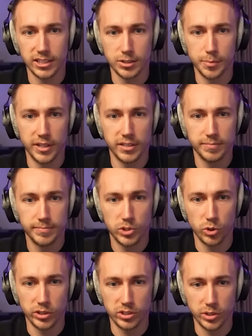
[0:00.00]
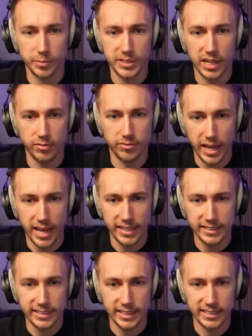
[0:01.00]
customer talking to himself,
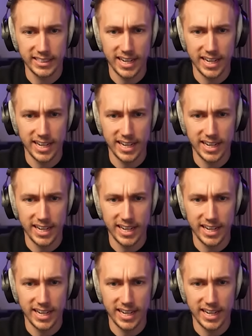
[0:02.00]
barely sitting